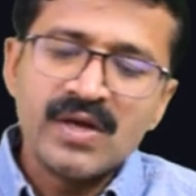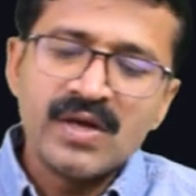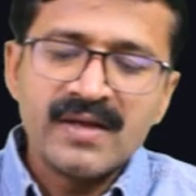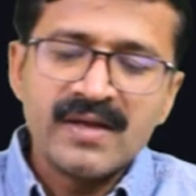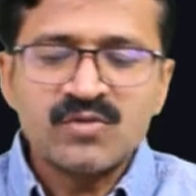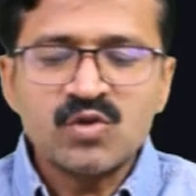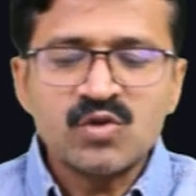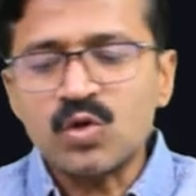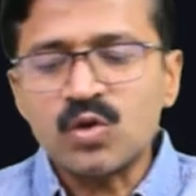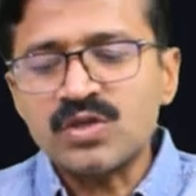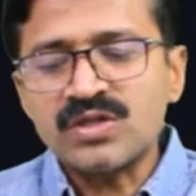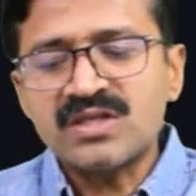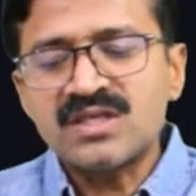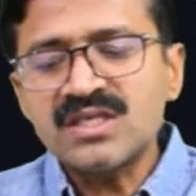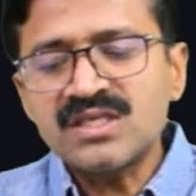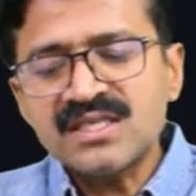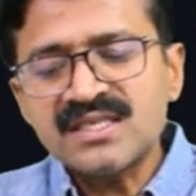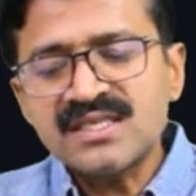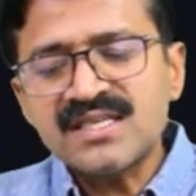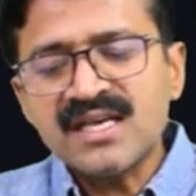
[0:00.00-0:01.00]
So this
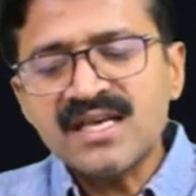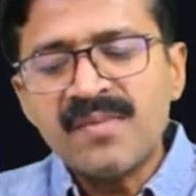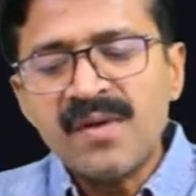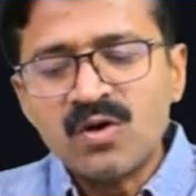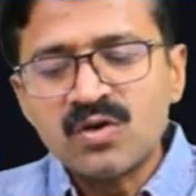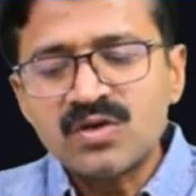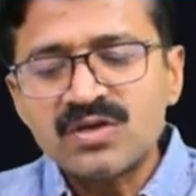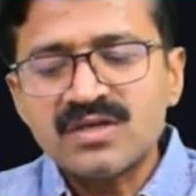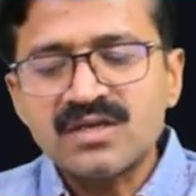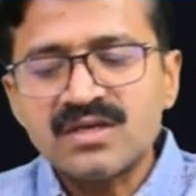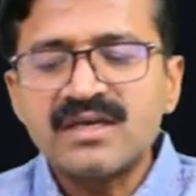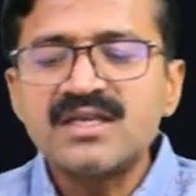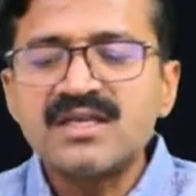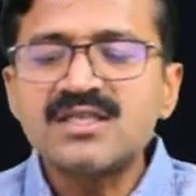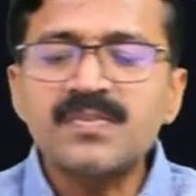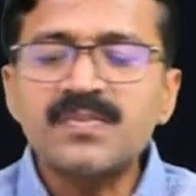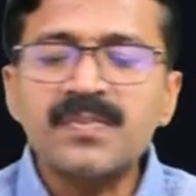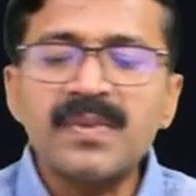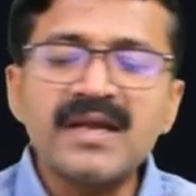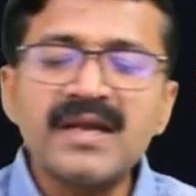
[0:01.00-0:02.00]
is about
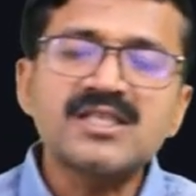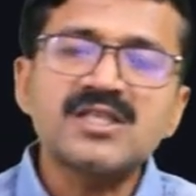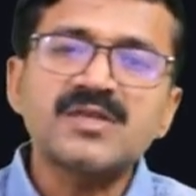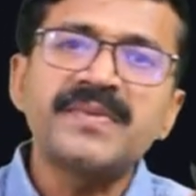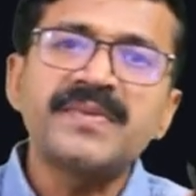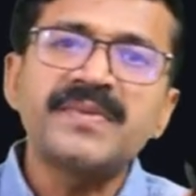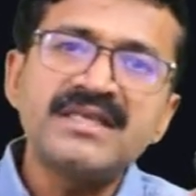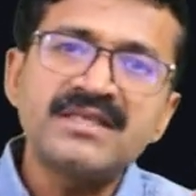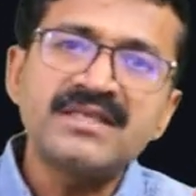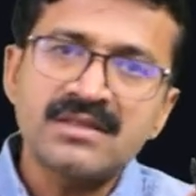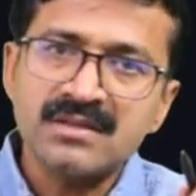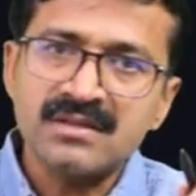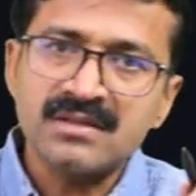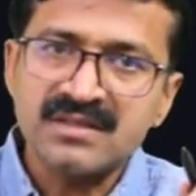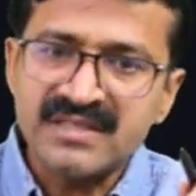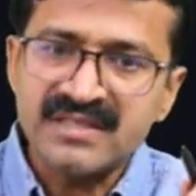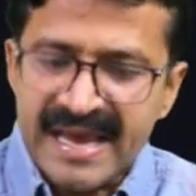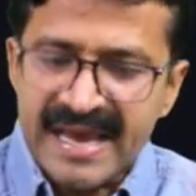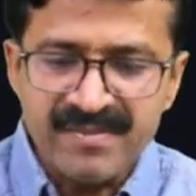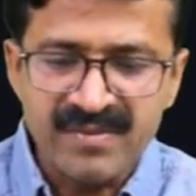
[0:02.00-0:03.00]
displacement
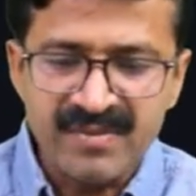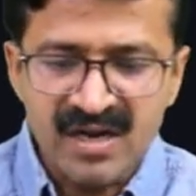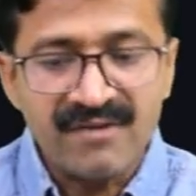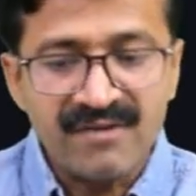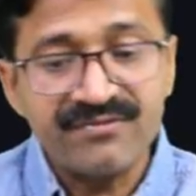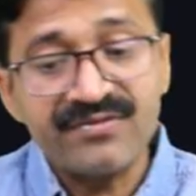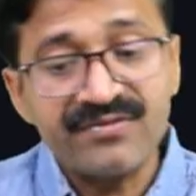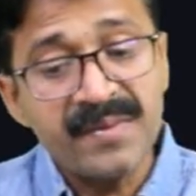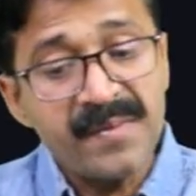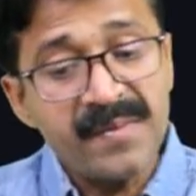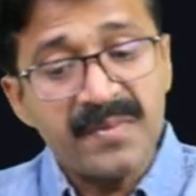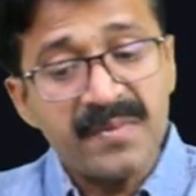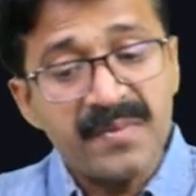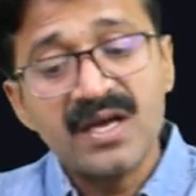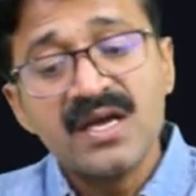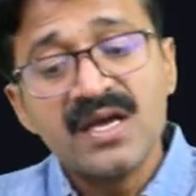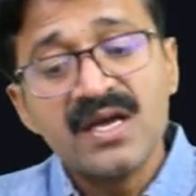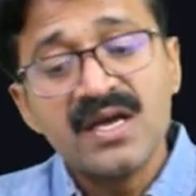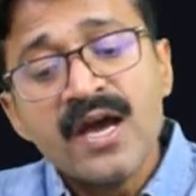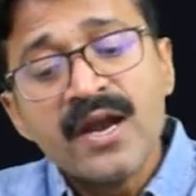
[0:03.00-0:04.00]
time graph, remember.
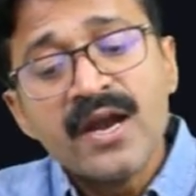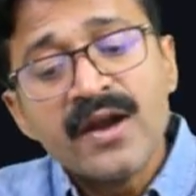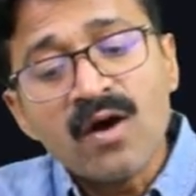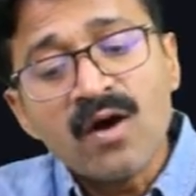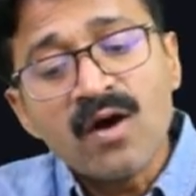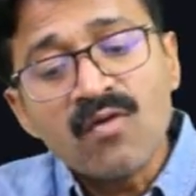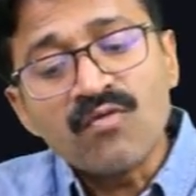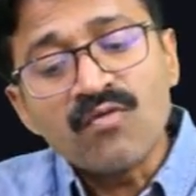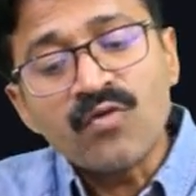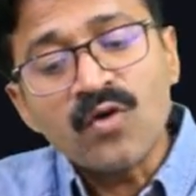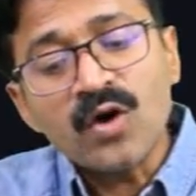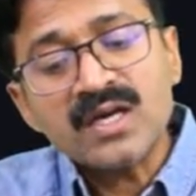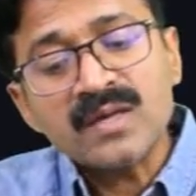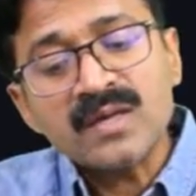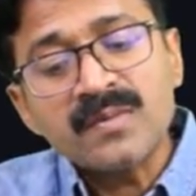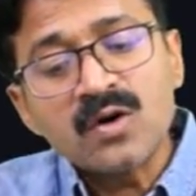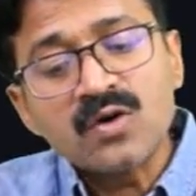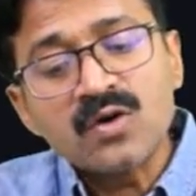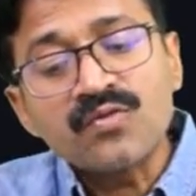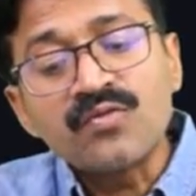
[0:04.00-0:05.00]
Now what
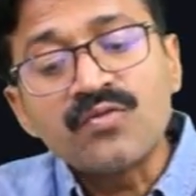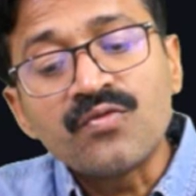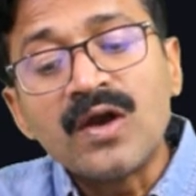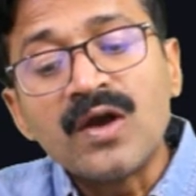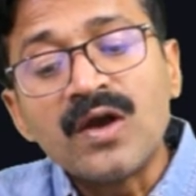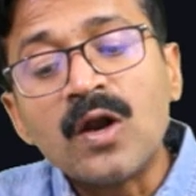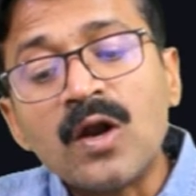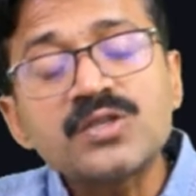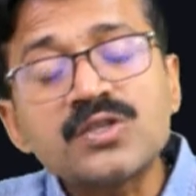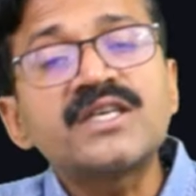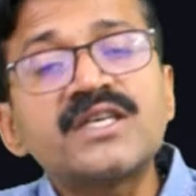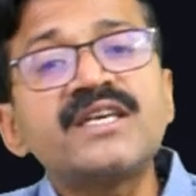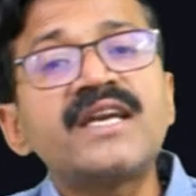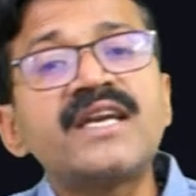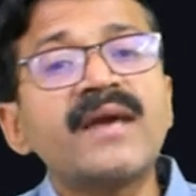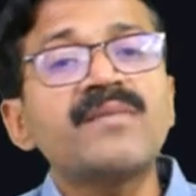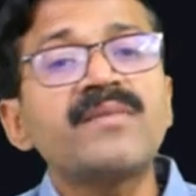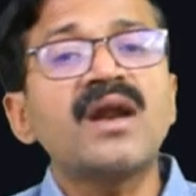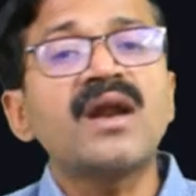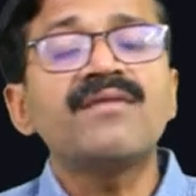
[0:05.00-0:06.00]
about velocity
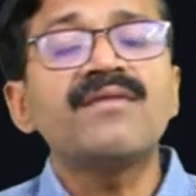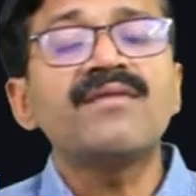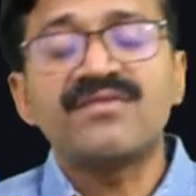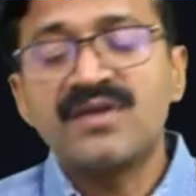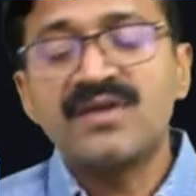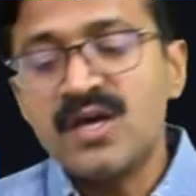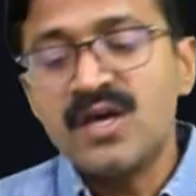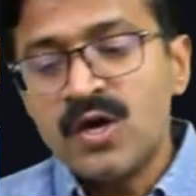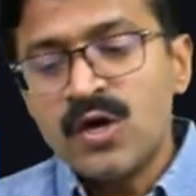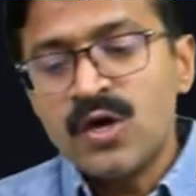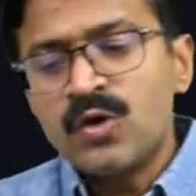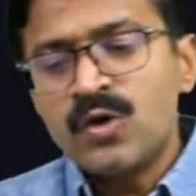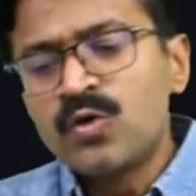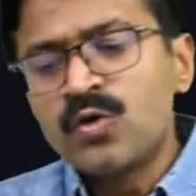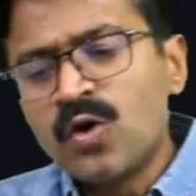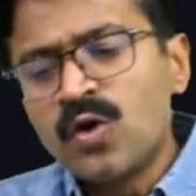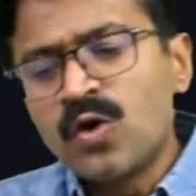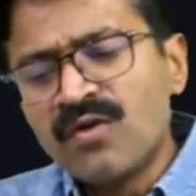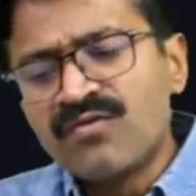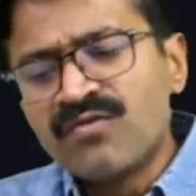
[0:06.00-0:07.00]
time graph? You
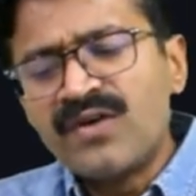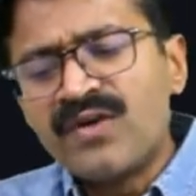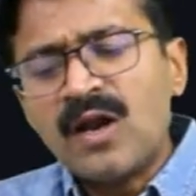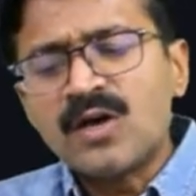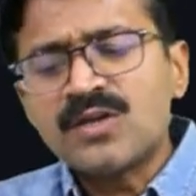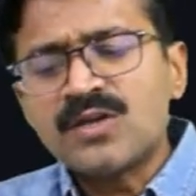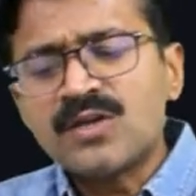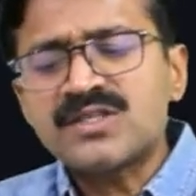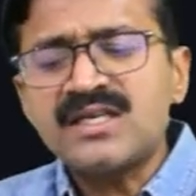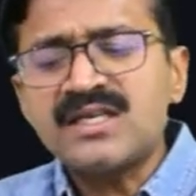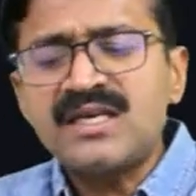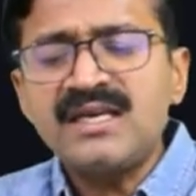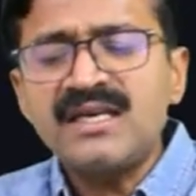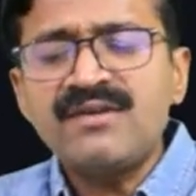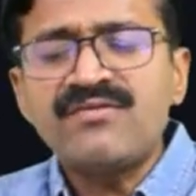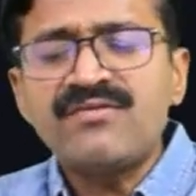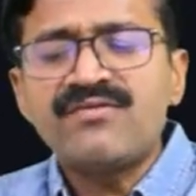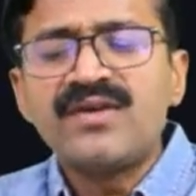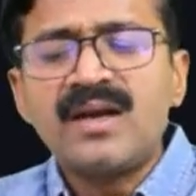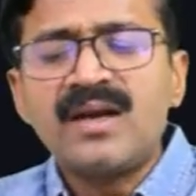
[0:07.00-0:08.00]
know velocity
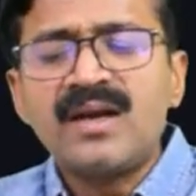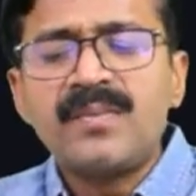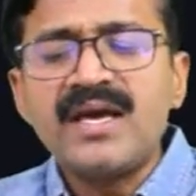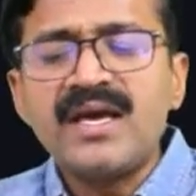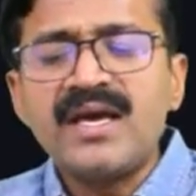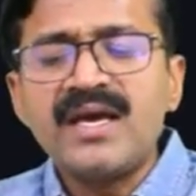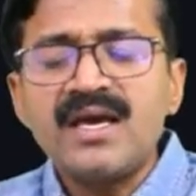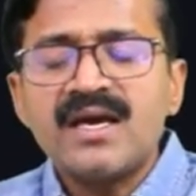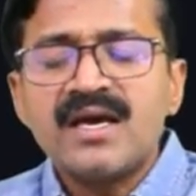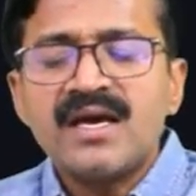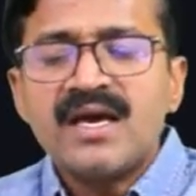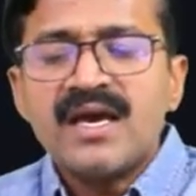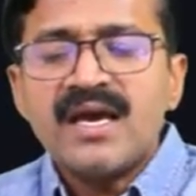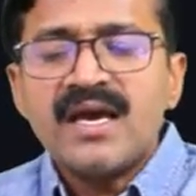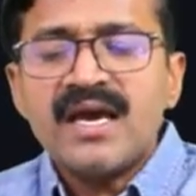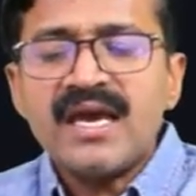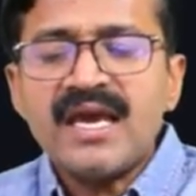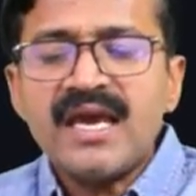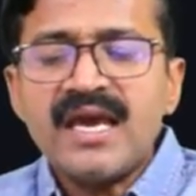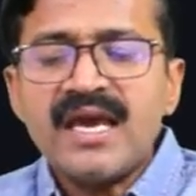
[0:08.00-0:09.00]
will be
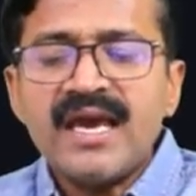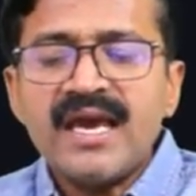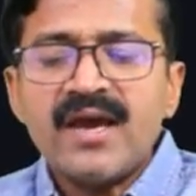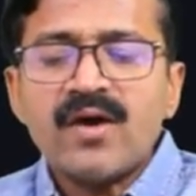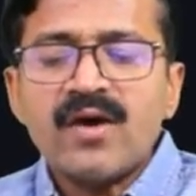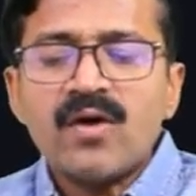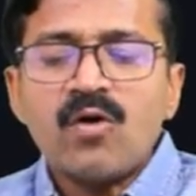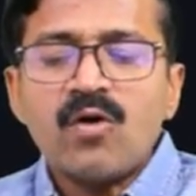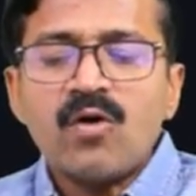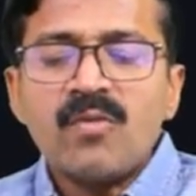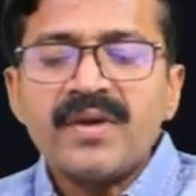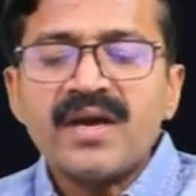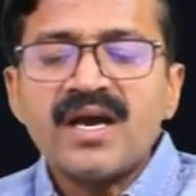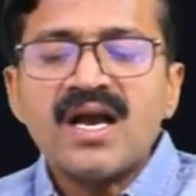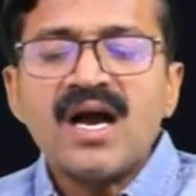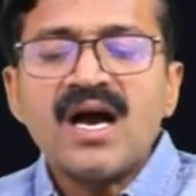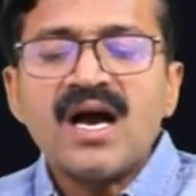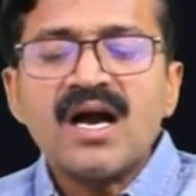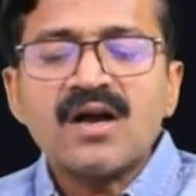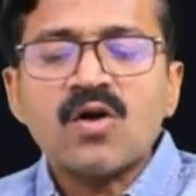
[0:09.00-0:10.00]
a
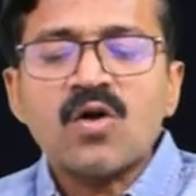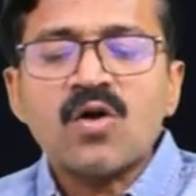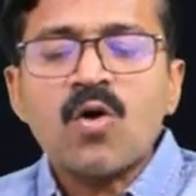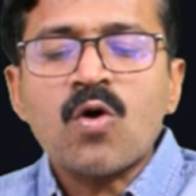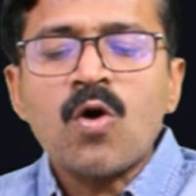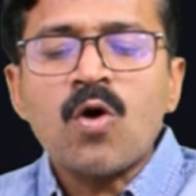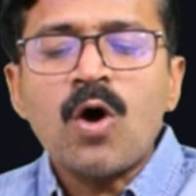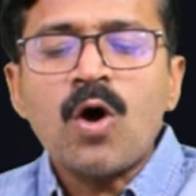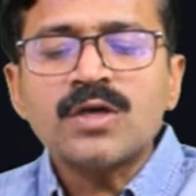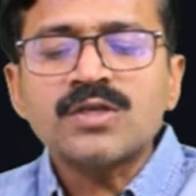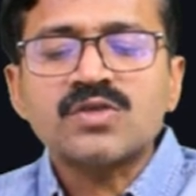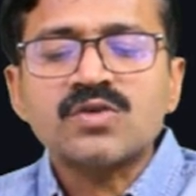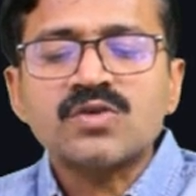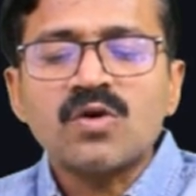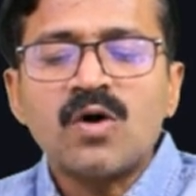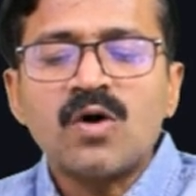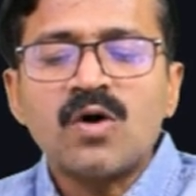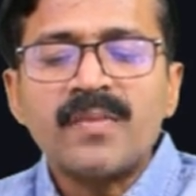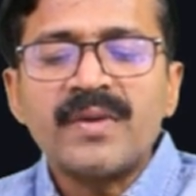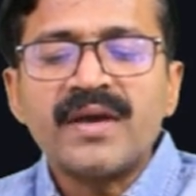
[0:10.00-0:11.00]
omega cos
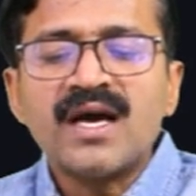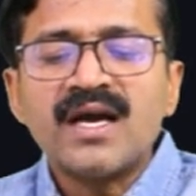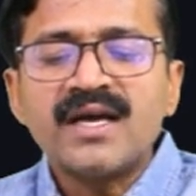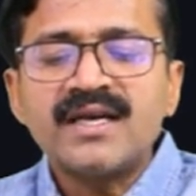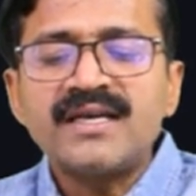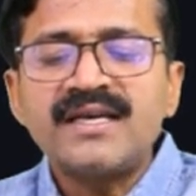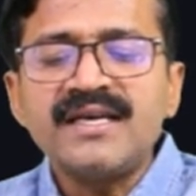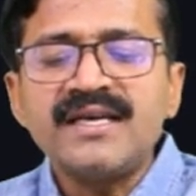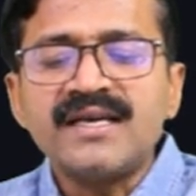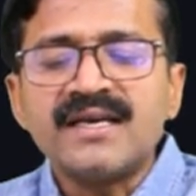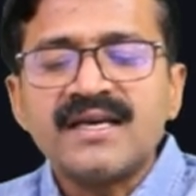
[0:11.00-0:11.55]
omega t.